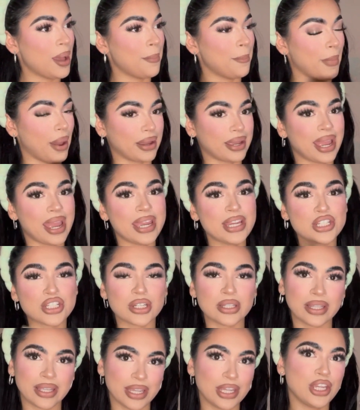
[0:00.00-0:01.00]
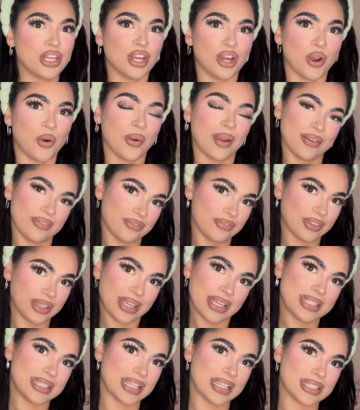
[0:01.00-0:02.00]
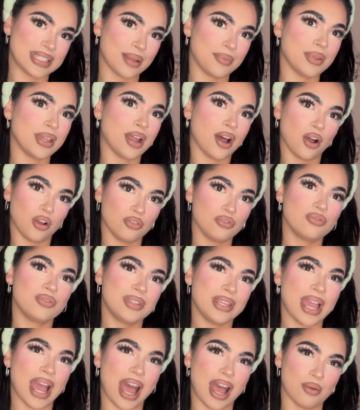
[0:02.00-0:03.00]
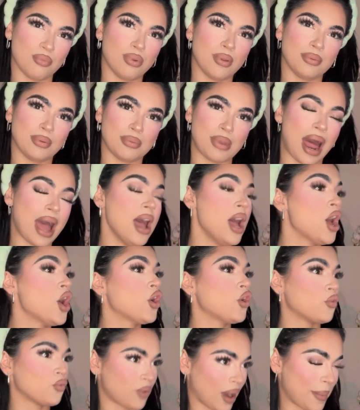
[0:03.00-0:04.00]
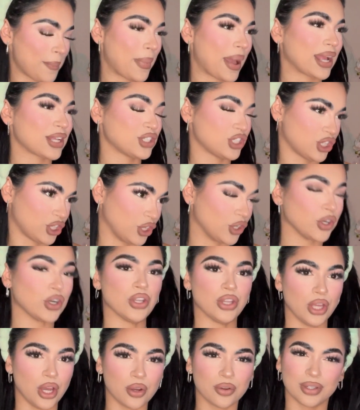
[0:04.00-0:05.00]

Occasionally, you know, if he says something, I'll, yeah, blah, blah, blah, right back to the girl though.